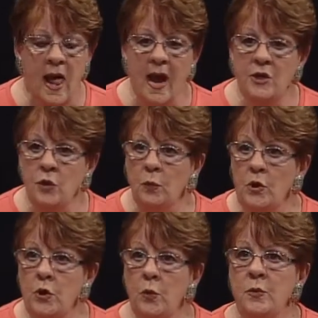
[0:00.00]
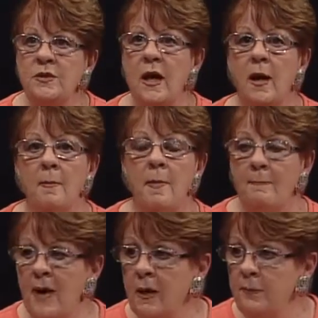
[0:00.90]
And okay. you'll use um,
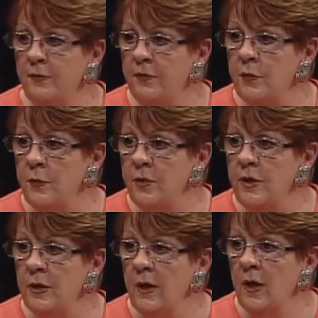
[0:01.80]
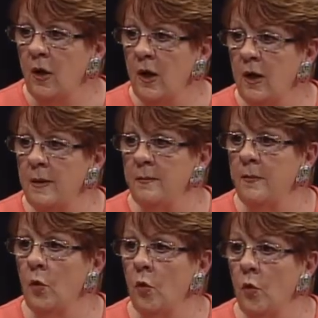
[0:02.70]
bulb food, Mm-hmm.
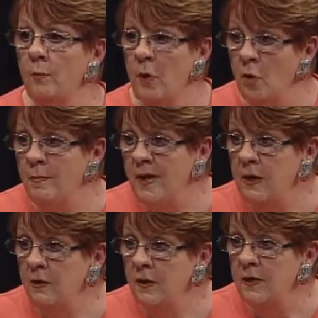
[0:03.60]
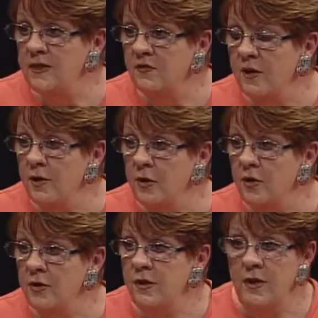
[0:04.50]
Um, or bone meal is very okay.
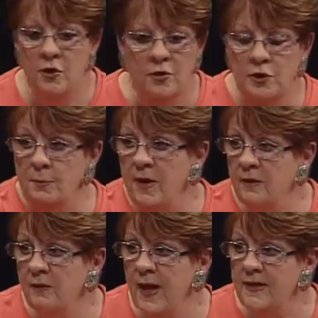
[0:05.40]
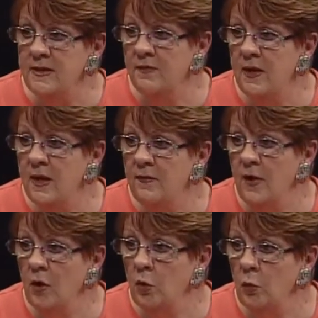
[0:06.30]
good. You know, sprinkle that in the in
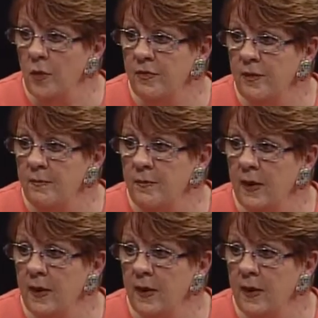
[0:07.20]
the hole with them. put that